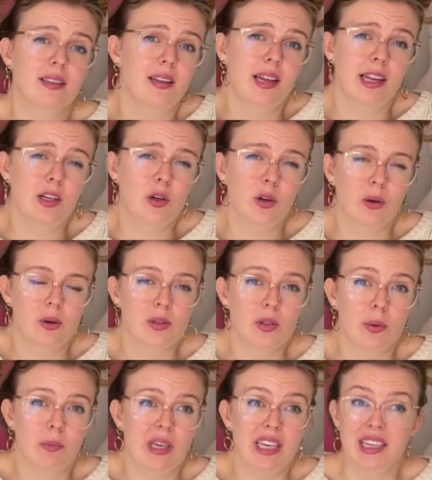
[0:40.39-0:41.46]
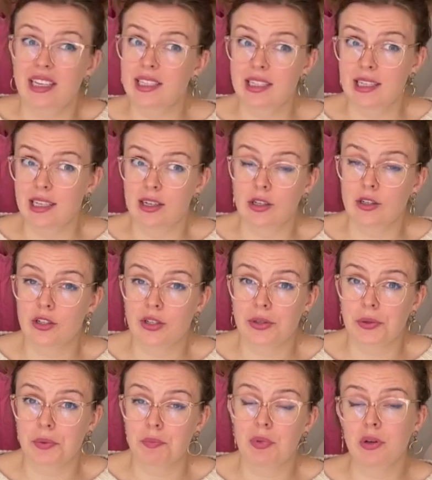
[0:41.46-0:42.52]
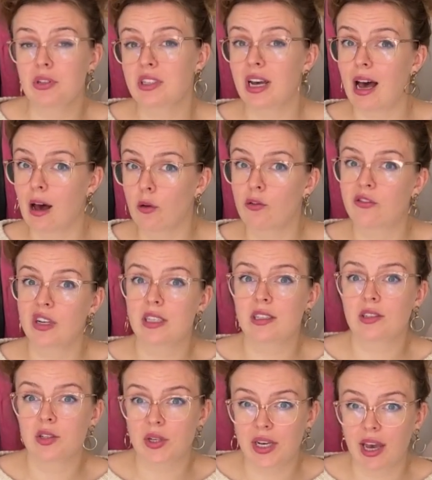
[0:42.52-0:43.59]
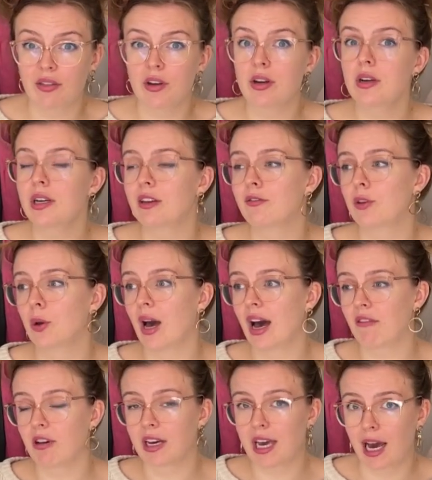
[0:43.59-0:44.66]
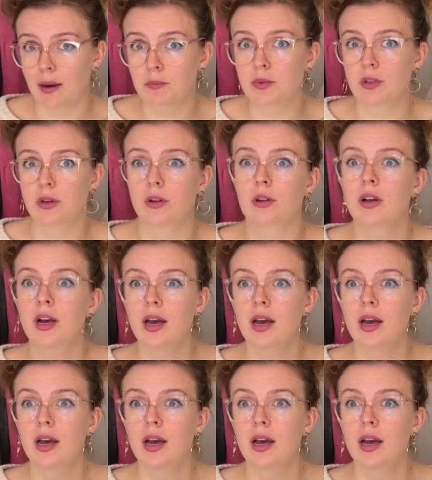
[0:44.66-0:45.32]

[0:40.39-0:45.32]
it could also be easier to put outfits together if you have a capsule